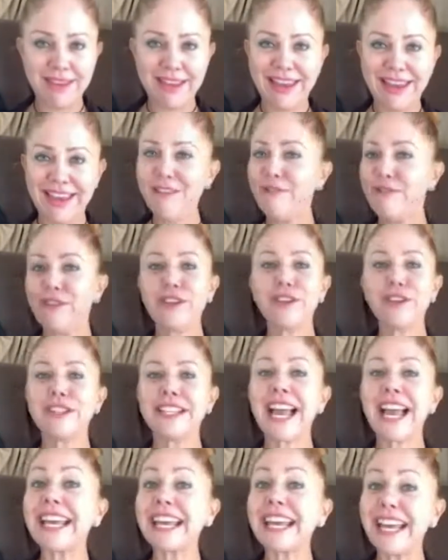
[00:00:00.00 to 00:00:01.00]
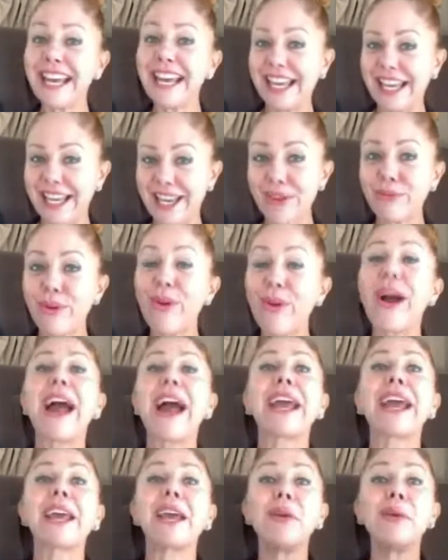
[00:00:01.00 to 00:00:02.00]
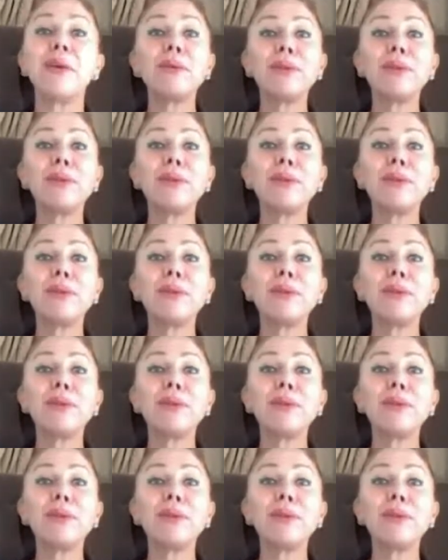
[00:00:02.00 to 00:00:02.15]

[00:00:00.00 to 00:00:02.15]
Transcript: He feels like a hero and he